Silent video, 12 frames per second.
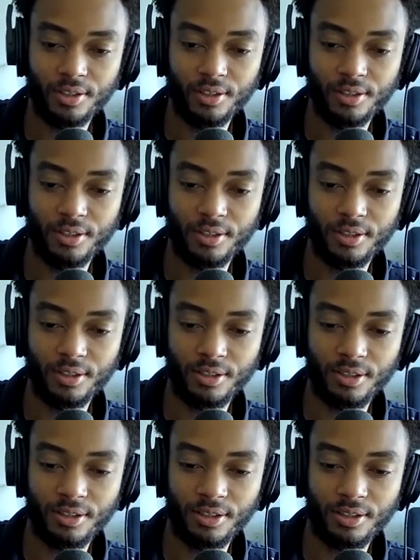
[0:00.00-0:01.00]

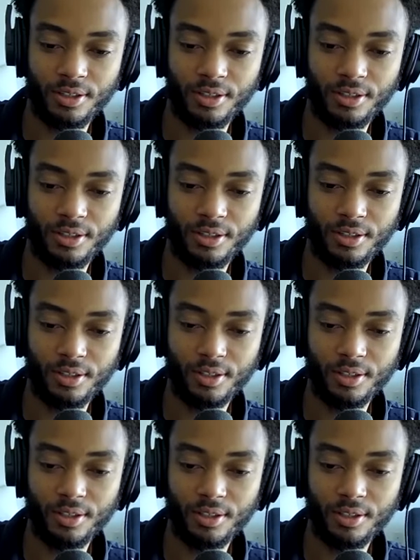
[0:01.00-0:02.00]

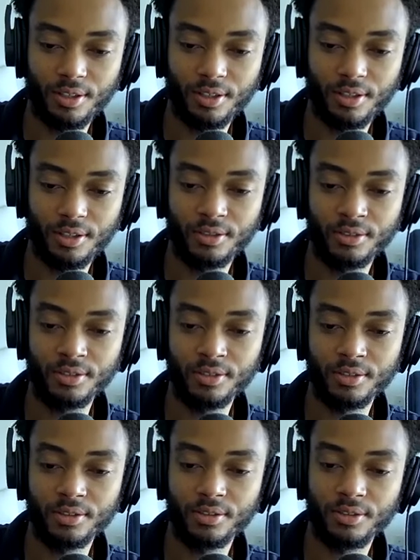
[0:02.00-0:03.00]
[no speech]